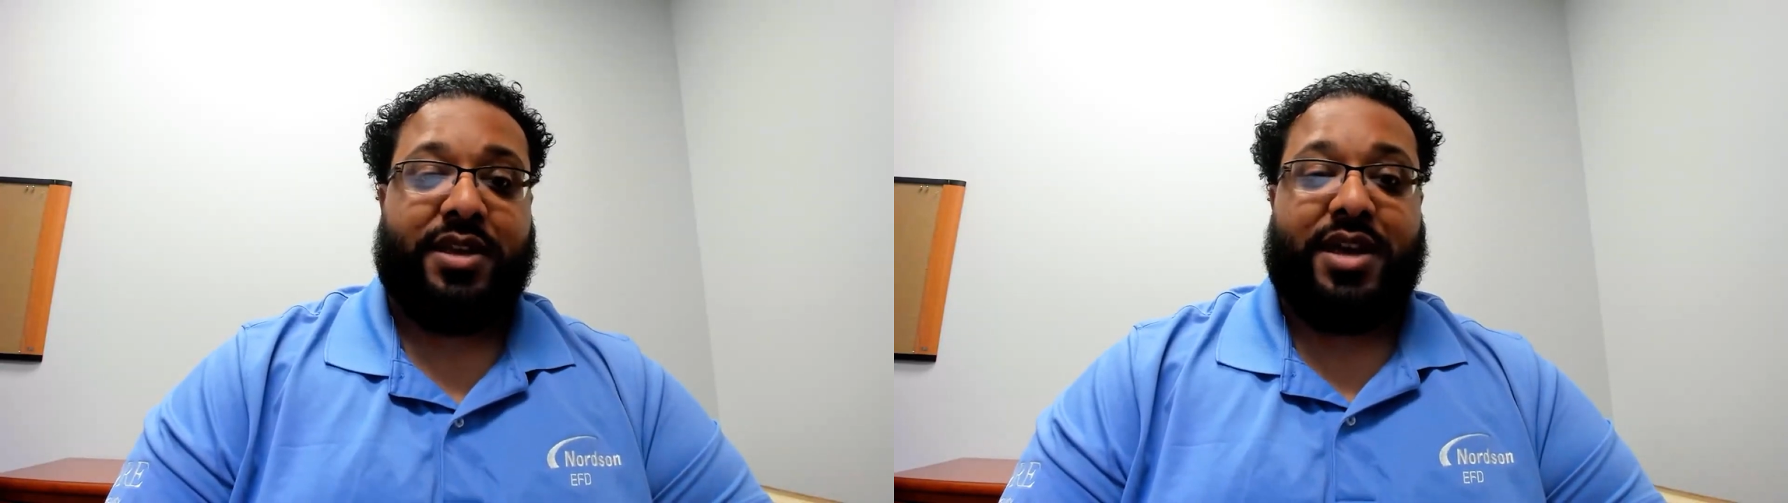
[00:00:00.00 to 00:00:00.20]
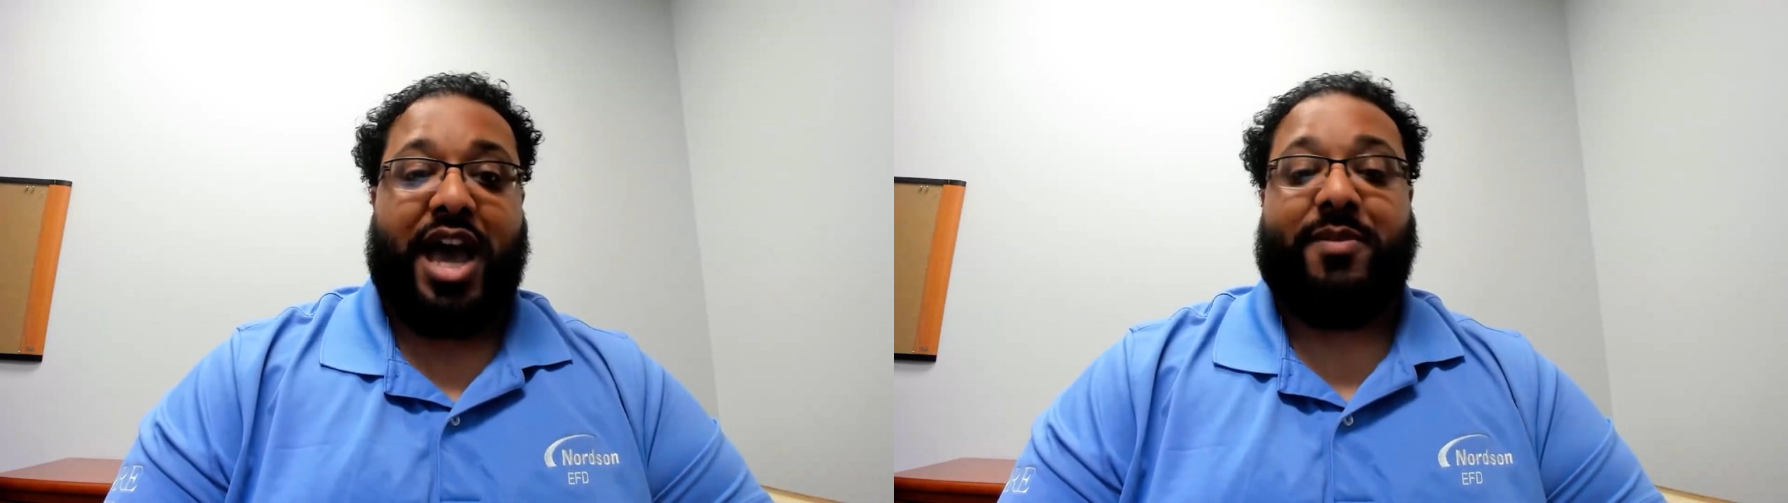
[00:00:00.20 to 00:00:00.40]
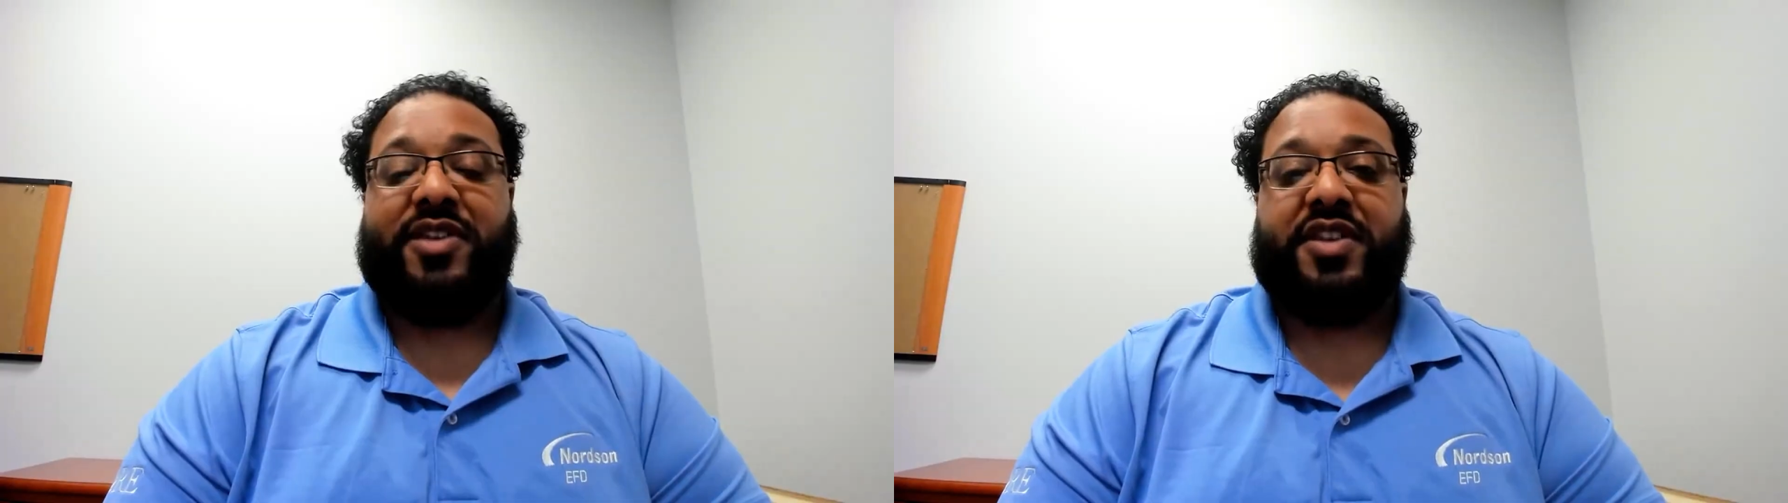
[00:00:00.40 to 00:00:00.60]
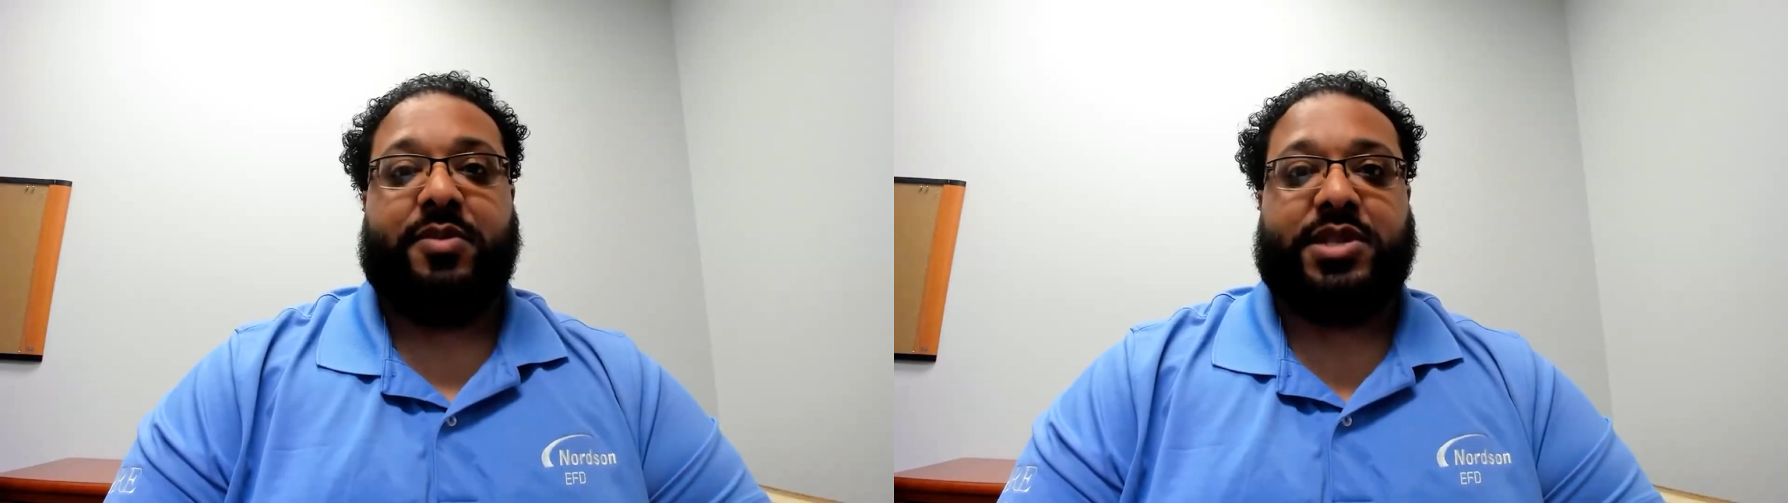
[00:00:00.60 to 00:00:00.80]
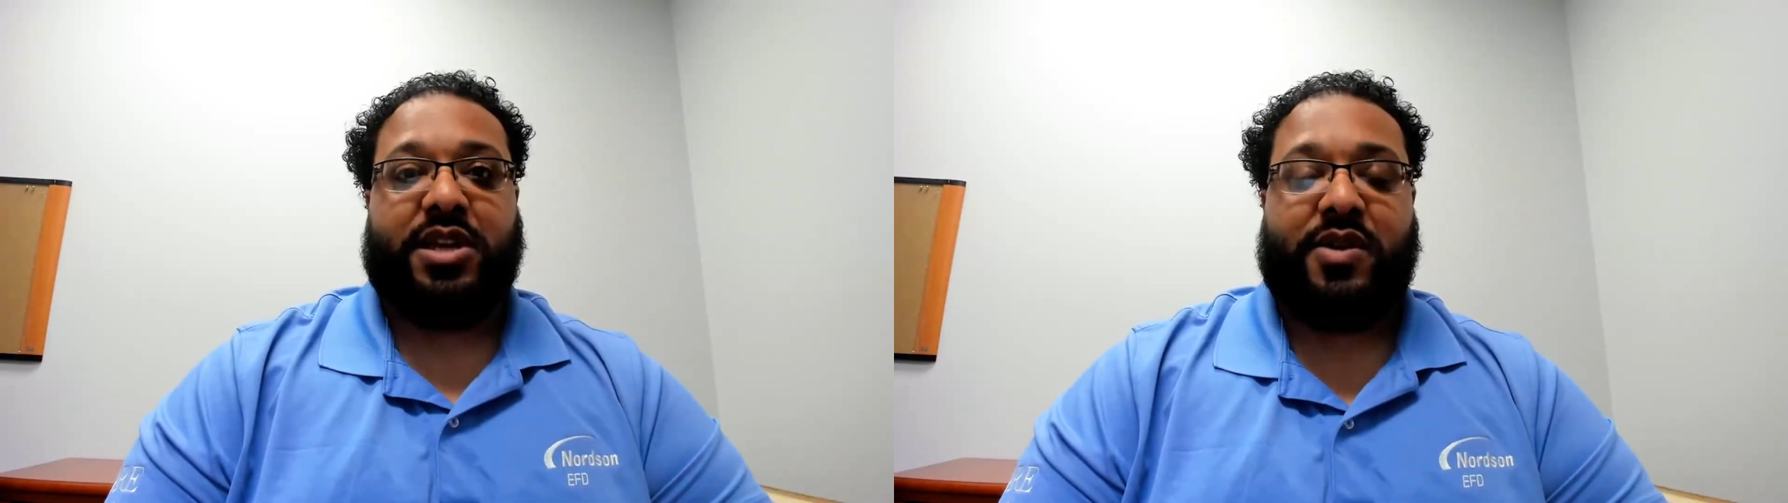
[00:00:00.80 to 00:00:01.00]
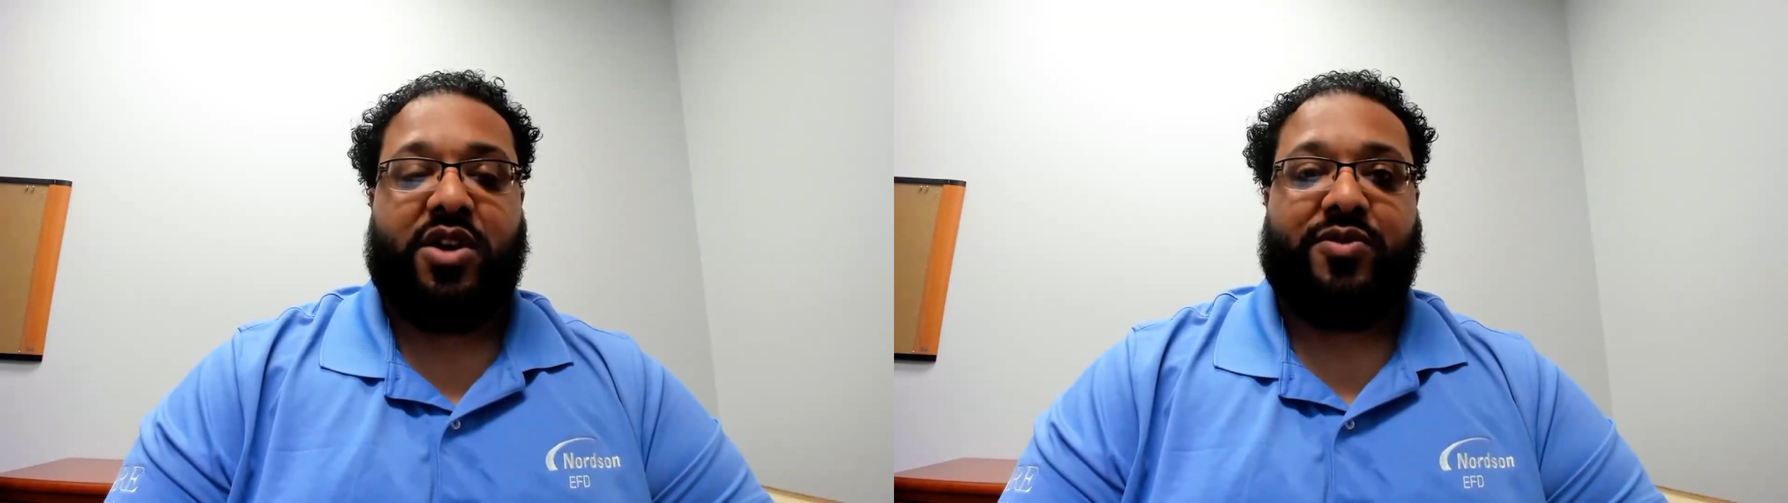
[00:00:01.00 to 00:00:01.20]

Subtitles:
I'm Anthony Buzzerio